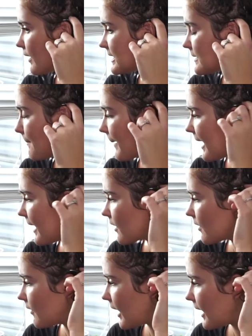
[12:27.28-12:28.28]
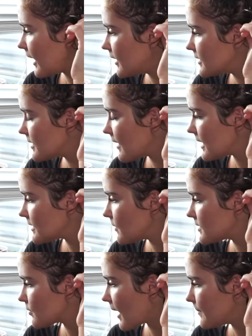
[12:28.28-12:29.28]
this mic right here. So that's
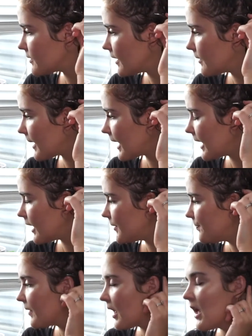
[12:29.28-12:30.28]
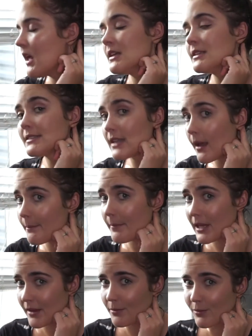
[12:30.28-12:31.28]
what's wrapped around my ear. Some
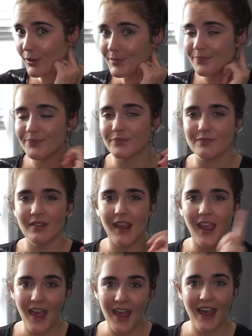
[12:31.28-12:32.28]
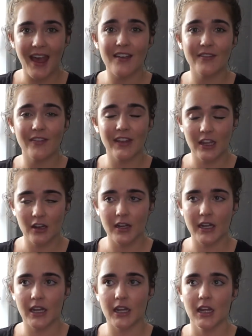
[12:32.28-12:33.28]
people have
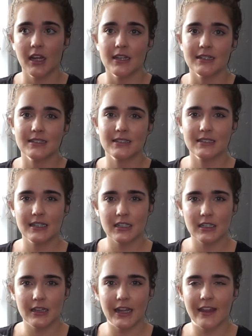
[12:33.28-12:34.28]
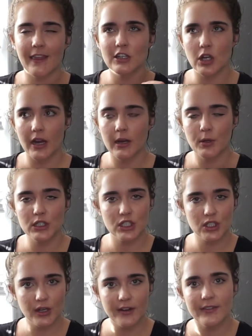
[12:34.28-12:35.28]
hearing still, like they try to
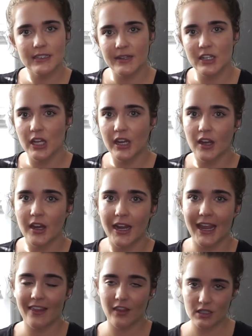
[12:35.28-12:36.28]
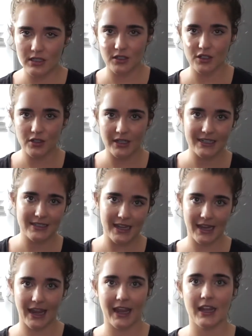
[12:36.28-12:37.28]
preserve as much hearing in the surgery as they
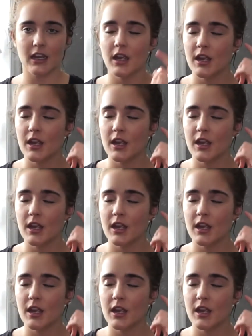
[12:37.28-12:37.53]
can.